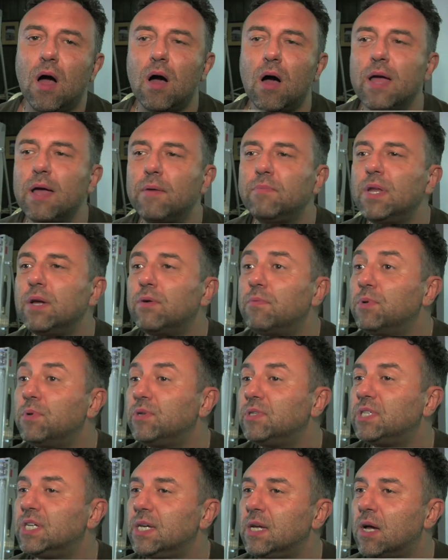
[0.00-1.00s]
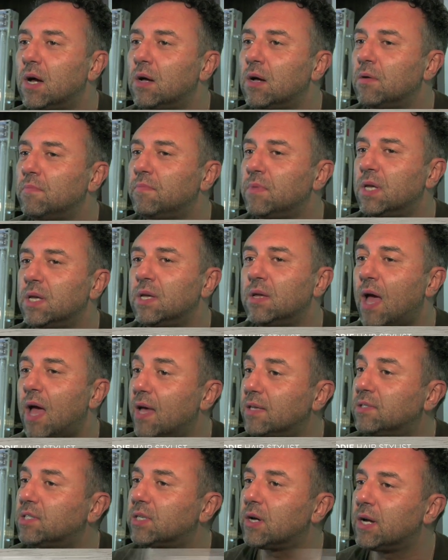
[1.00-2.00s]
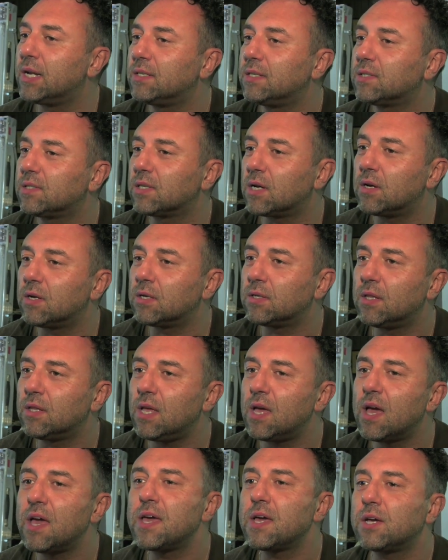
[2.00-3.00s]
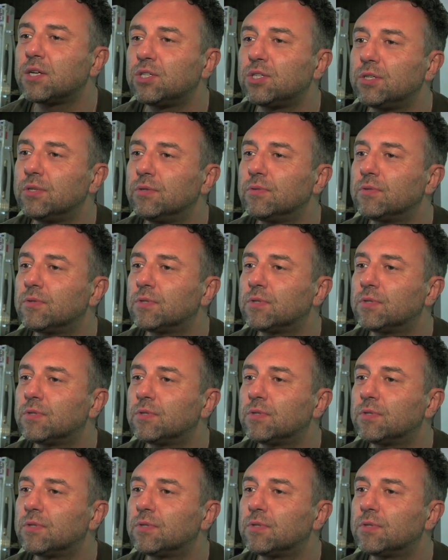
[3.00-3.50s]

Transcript: Hi, I'm Neil Moody. I'm the hairstylist on the AX shoot